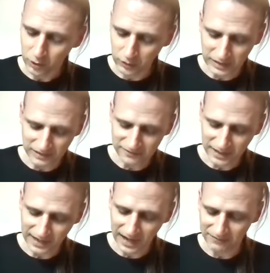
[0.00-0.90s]
grieved
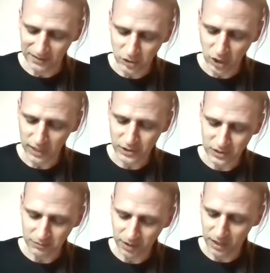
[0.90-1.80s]
at having
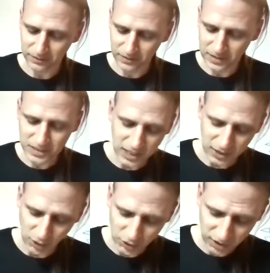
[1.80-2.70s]
touched upon this
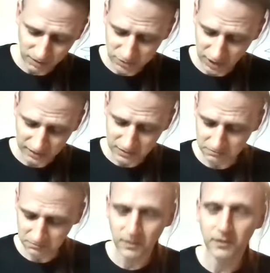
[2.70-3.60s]
tender subject,
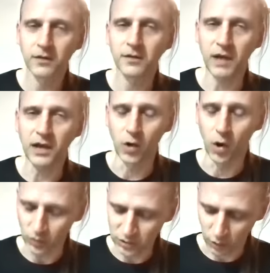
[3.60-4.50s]
and
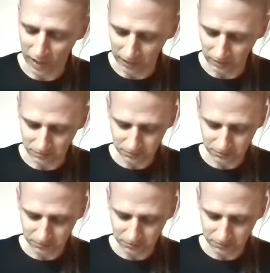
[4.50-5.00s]
all was well.